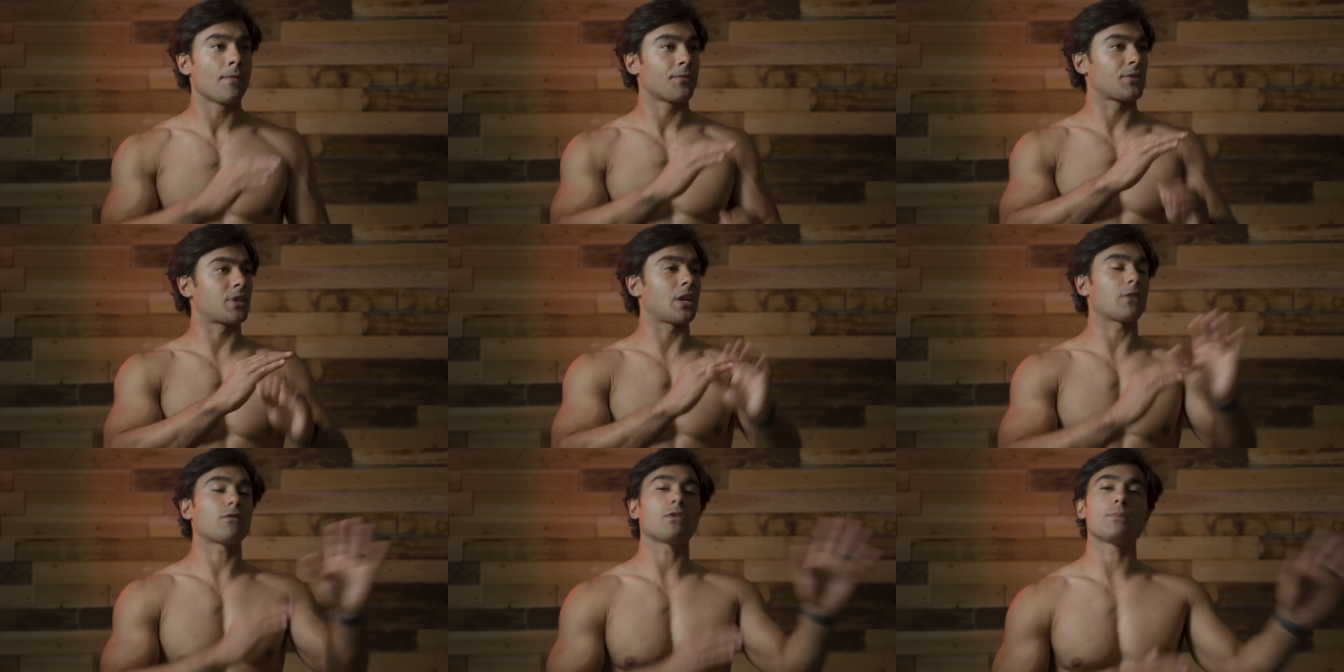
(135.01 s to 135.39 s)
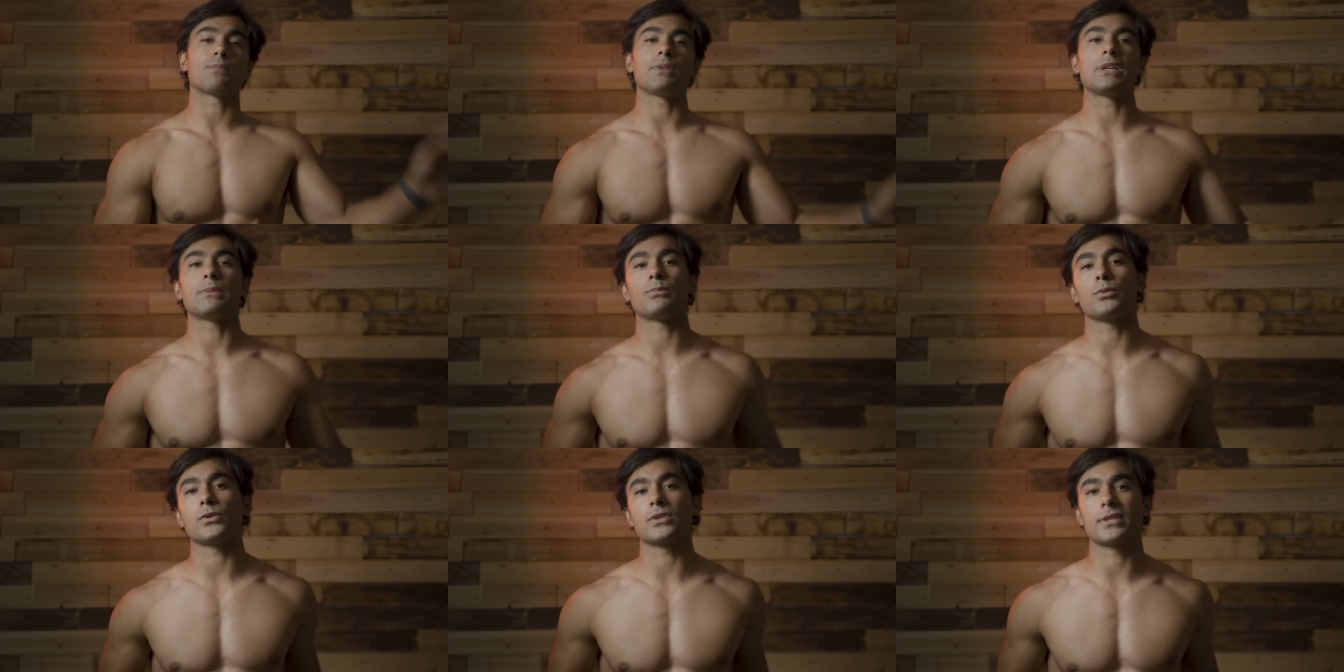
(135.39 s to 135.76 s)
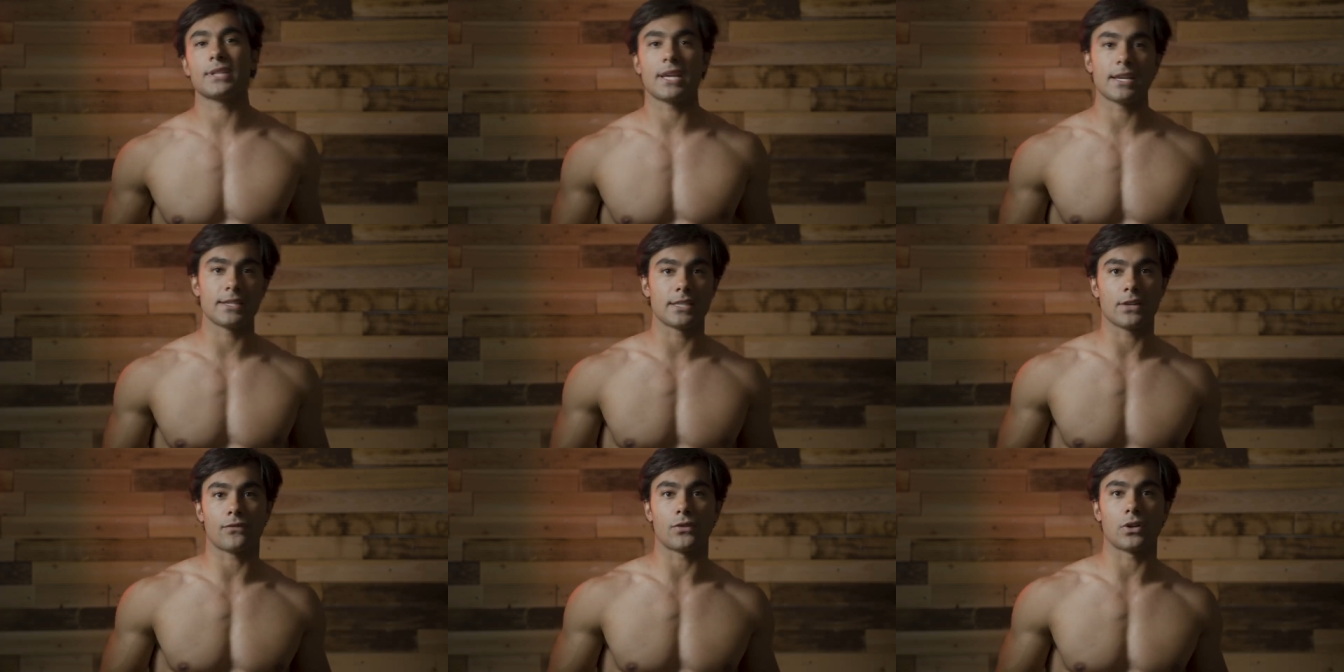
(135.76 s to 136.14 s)
Different people
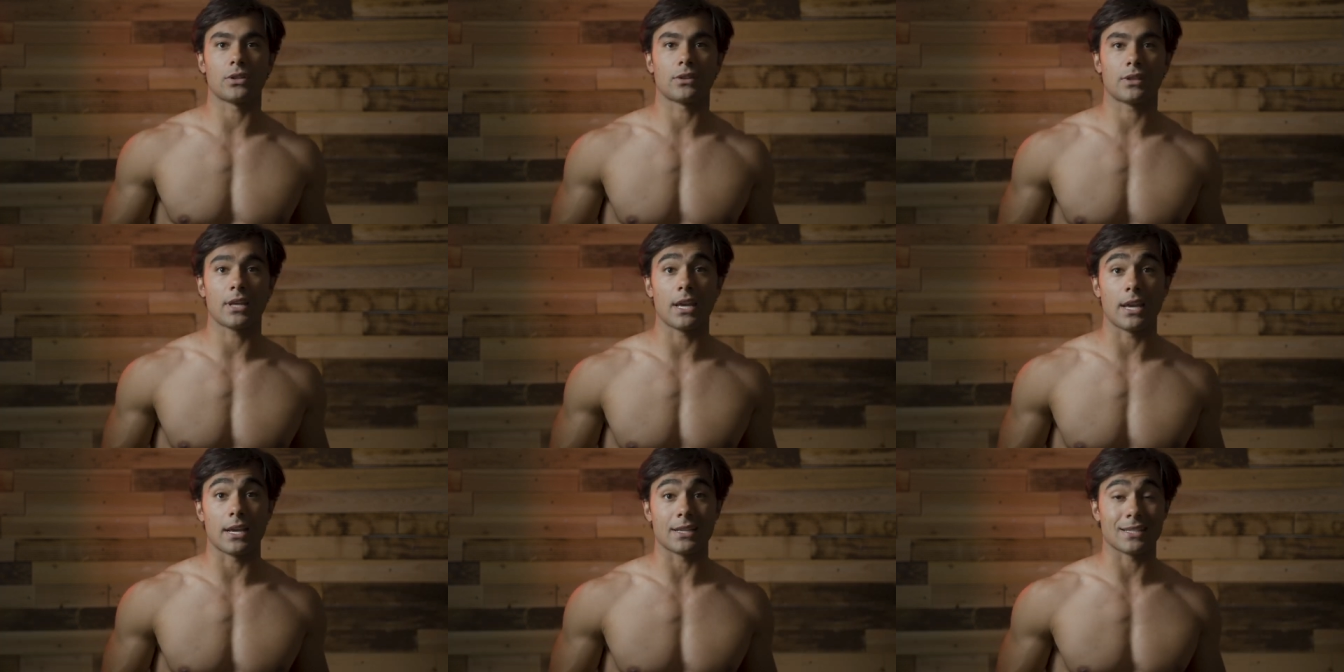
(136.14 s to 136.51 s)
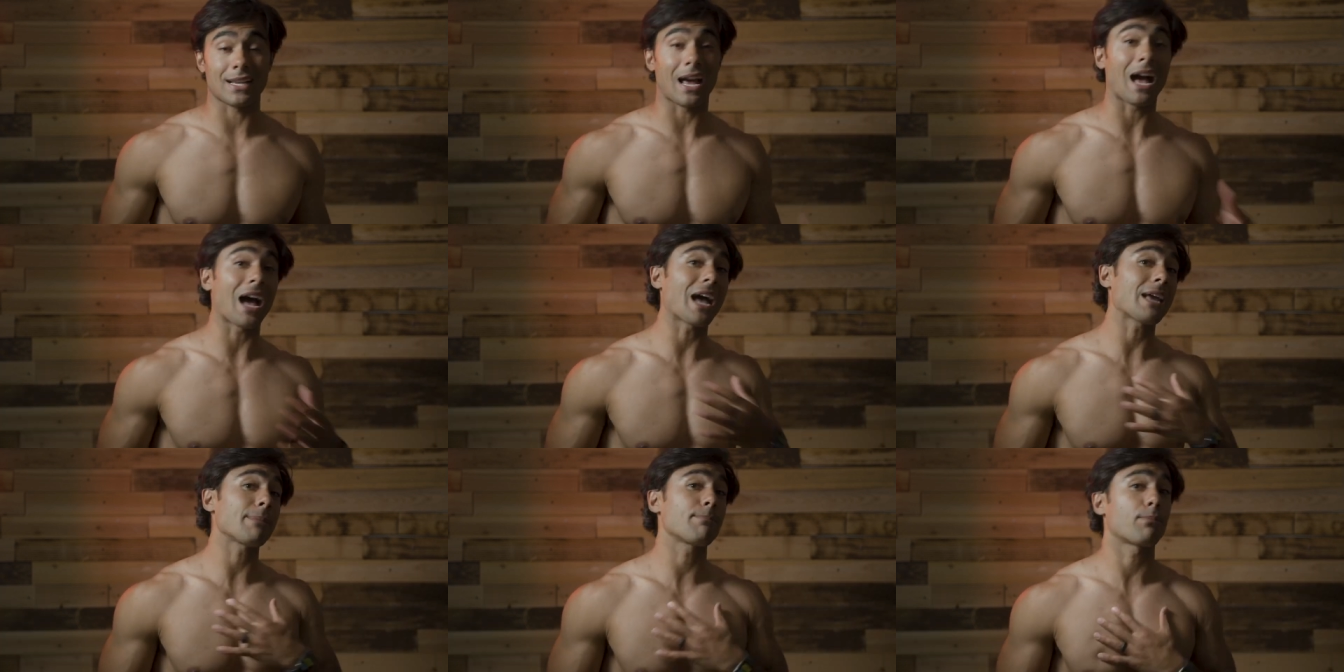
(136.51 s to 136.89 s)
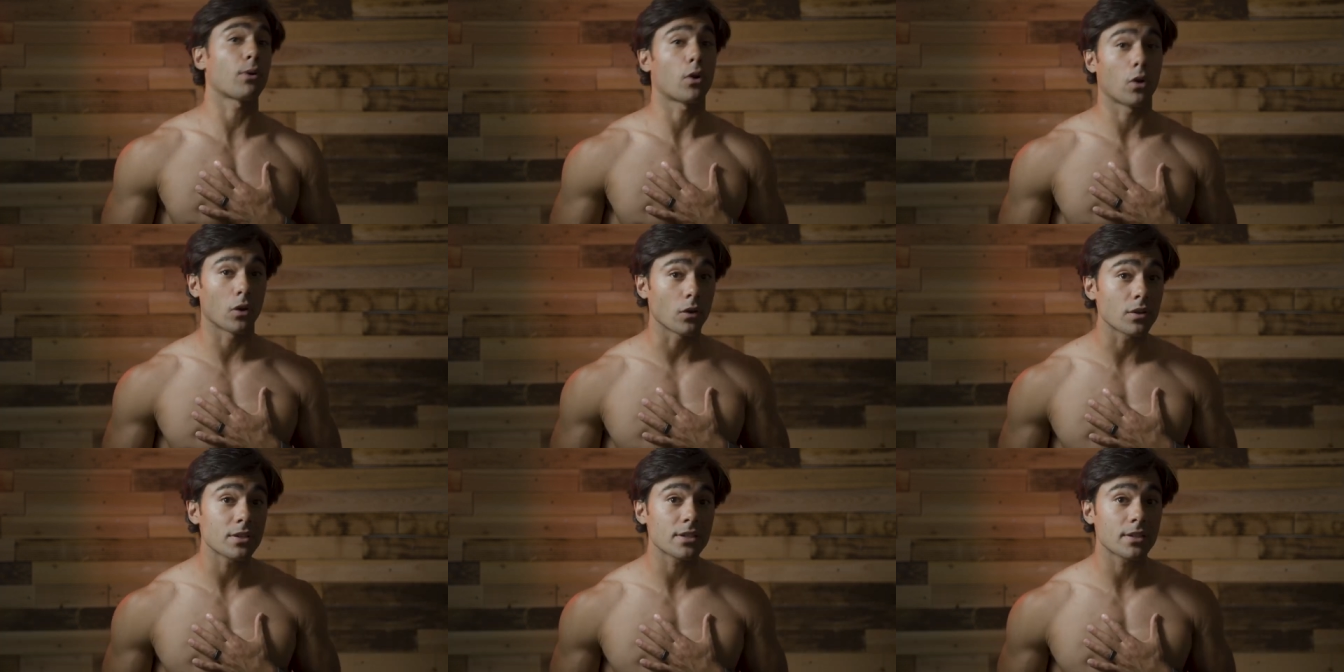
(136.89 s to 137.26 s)
say different things. I
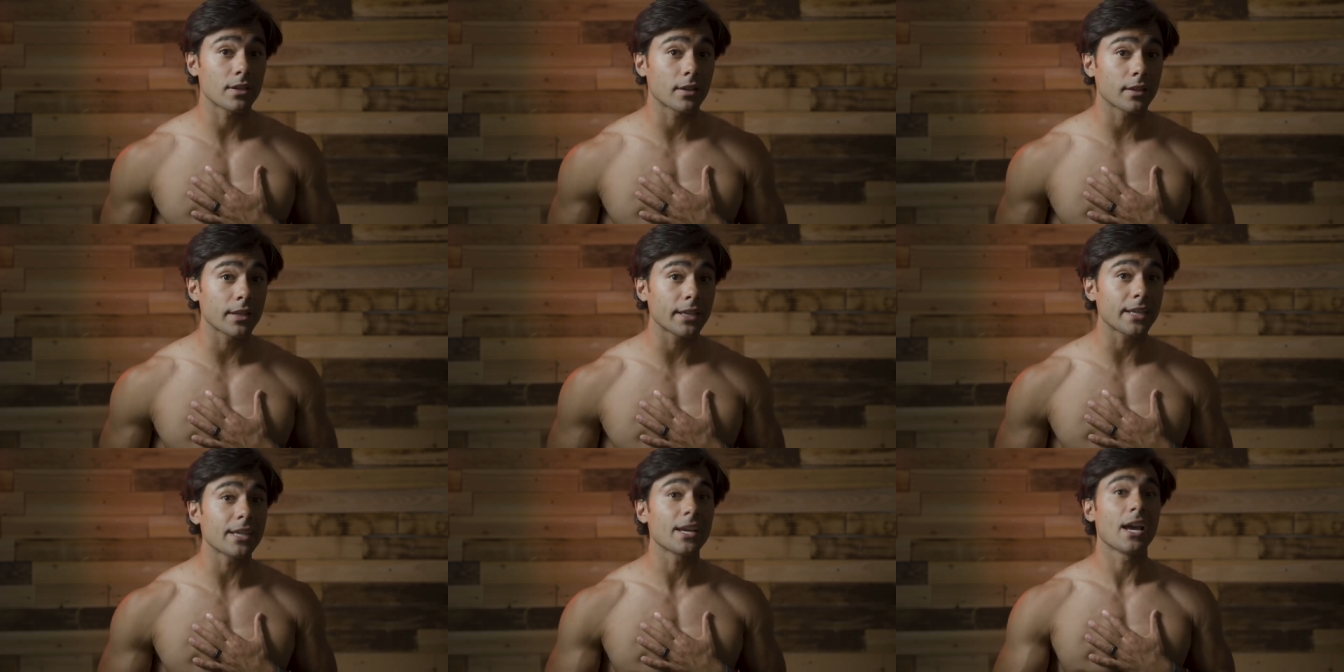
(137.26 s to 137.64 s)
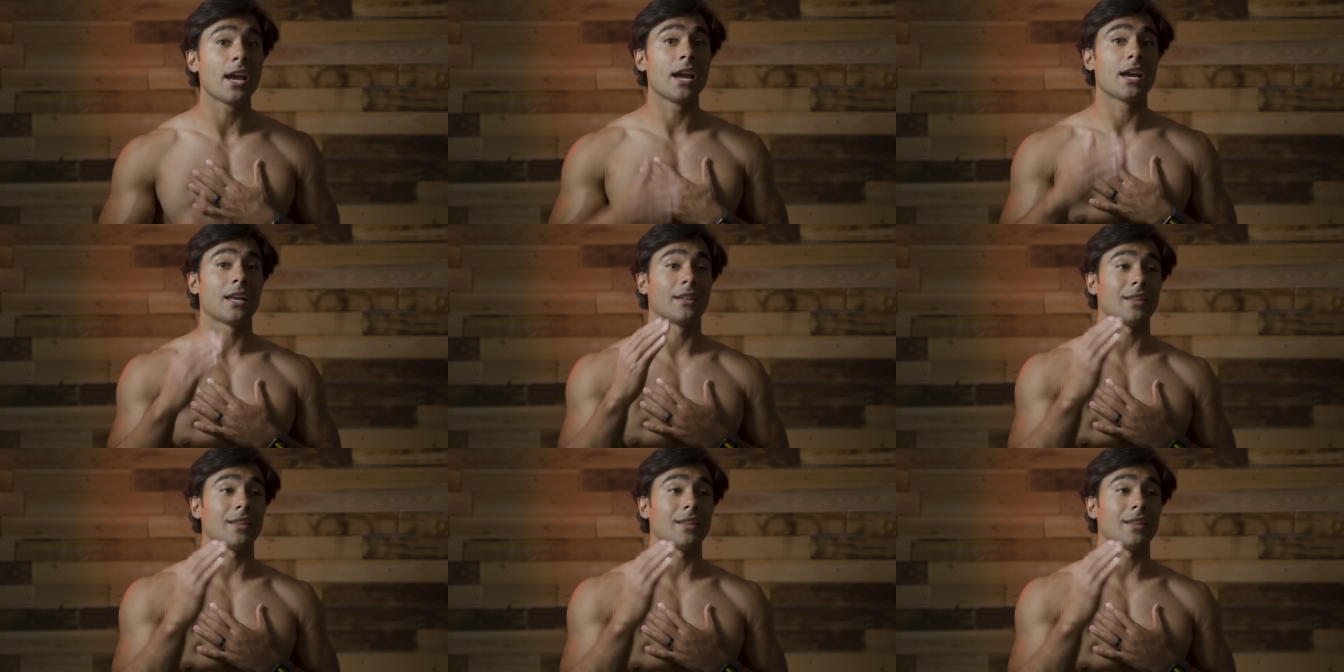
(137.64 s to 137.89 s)
personally